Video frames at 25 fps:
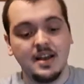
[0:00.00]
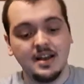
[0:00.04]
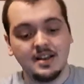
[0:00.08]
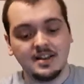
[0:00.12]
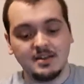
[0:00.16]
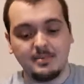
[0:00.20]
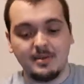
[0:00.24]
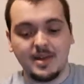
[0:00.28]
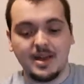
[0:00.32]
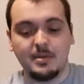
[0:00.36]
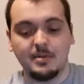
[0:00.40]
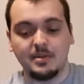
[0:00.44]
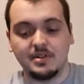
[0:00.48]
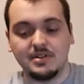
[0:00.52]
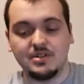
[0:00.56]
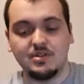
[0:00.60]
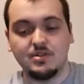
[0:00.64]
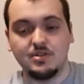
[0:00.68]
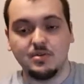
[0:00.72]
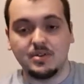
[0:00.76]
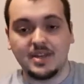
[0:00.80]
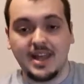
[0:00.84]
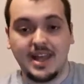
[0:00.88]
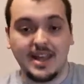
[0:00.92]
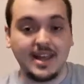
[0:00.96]
to be able
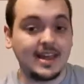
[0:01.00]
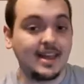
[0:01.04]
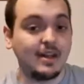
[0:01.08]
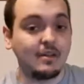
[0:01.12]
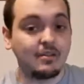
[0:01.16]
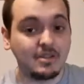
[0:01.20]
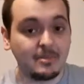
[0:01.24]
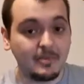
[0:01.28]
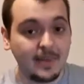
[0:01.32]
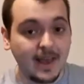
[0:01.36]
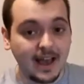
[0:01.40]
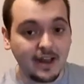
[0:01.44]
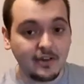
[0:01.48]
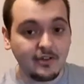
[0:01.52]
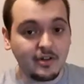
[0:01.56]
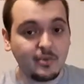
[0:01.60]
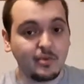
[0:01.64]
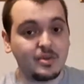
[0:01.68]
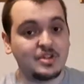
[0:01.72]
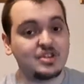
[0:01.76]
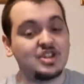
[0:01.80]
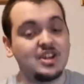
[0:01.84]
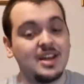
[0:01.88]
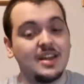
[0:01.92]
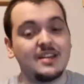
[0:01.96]
to take out the battery,
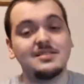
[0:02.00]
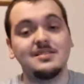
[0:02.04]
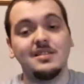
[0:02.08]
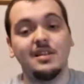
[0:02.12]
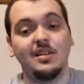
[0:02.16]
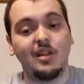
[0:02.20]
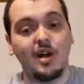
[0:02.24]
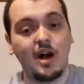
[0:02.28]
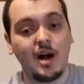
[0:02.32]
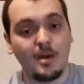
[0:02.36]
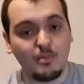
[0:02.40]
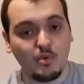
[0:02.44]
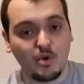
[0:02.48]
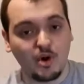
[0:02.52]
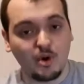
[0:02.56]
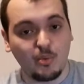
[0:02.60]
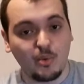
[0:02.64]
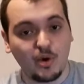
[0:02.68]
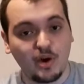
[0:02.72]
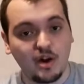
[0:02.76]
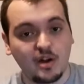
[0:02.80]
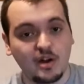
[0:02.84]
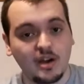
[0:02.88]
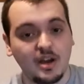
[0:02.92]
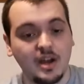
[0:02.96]
which takes a lot more
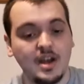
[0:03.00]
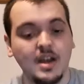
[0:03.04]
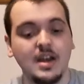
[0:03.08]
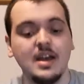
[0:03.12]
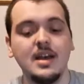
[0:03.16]
work.